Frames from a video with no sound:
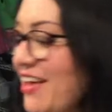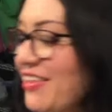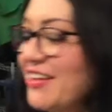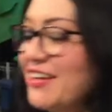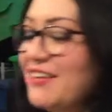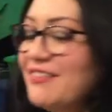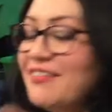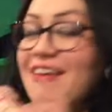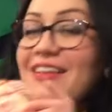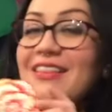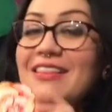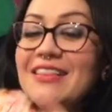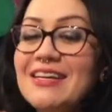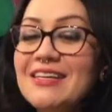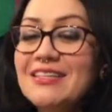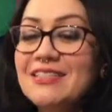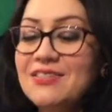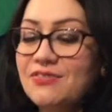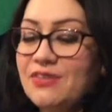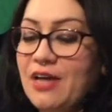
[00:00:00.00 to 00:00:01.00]
I've cut
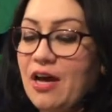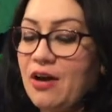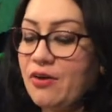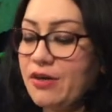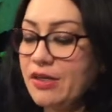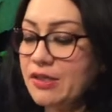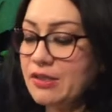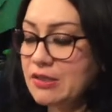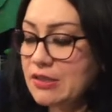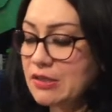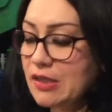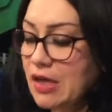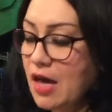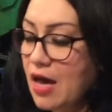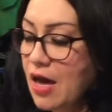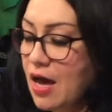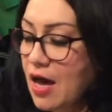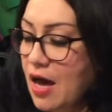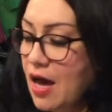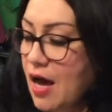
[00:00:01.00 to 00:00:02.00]
these flowers,
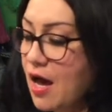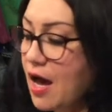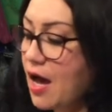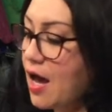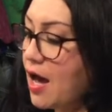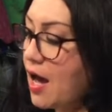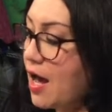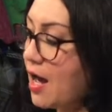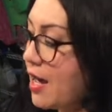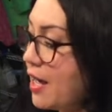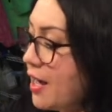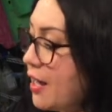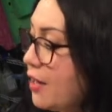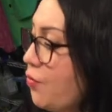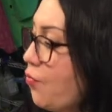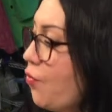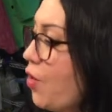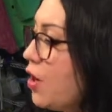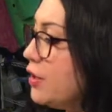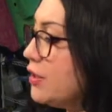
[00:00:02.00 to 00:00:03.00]
I
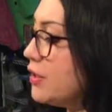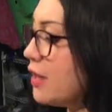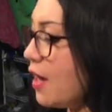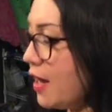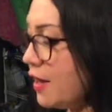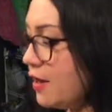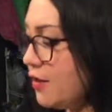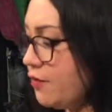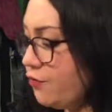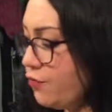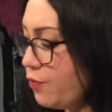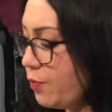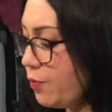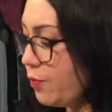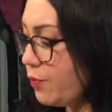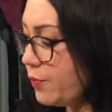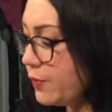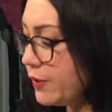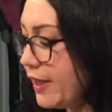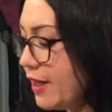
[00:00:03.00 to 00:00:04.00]
want to kind of
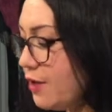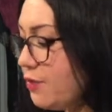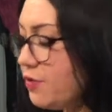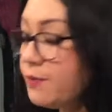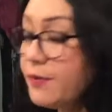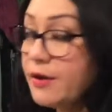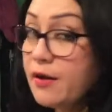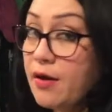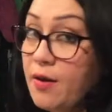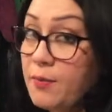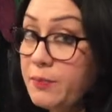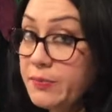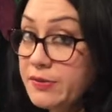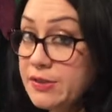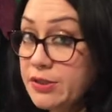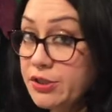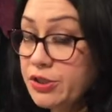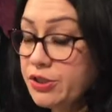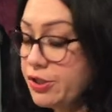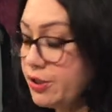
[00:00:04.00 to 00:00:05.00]
play with my
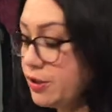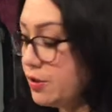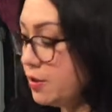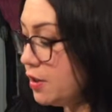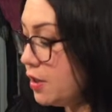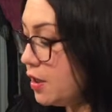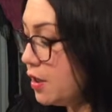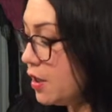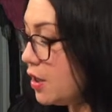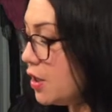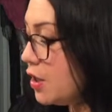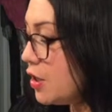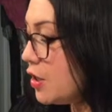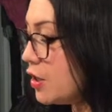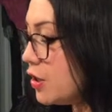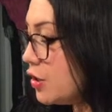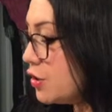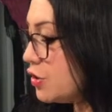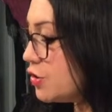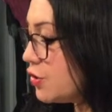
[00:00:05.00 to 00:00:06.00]
composition.
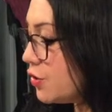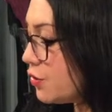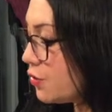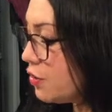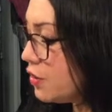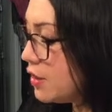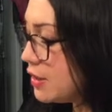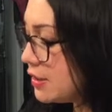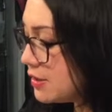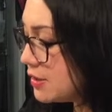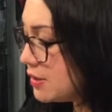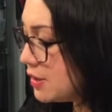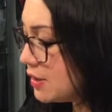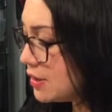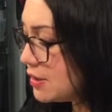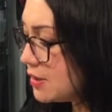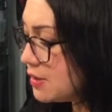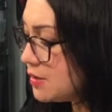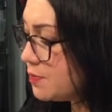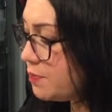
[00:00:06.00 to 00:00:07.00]
So this
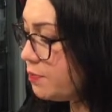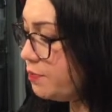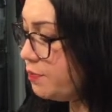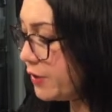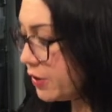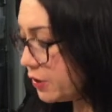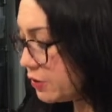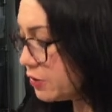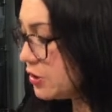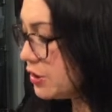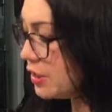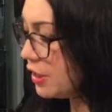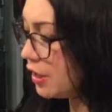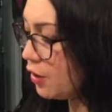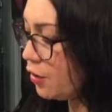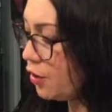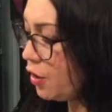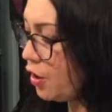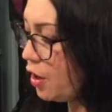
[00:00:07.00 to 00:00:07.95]
is building